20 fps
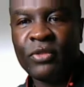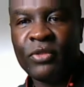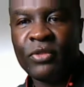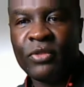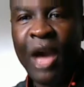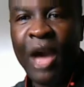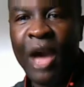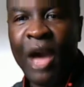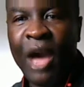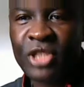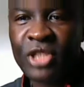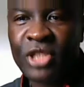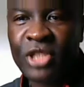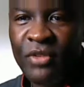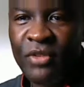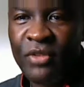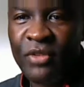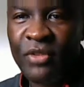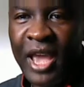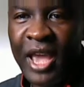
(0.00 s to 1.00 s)
our
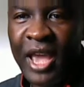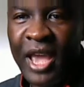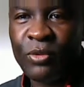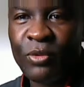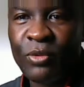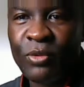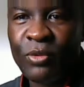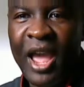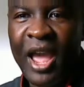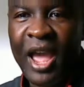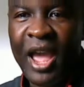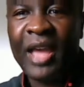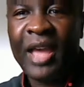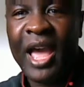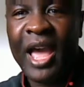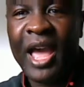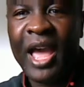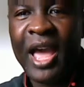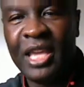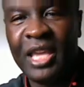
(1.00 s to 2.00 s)
Savior has arrived,
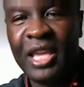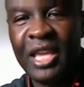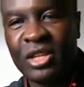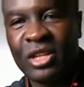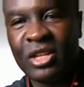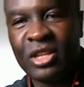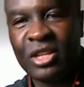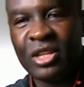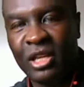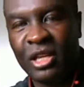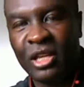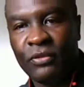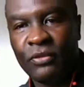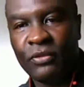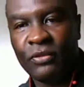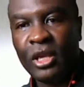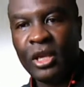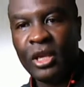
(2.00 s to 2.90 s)
how to eat to live.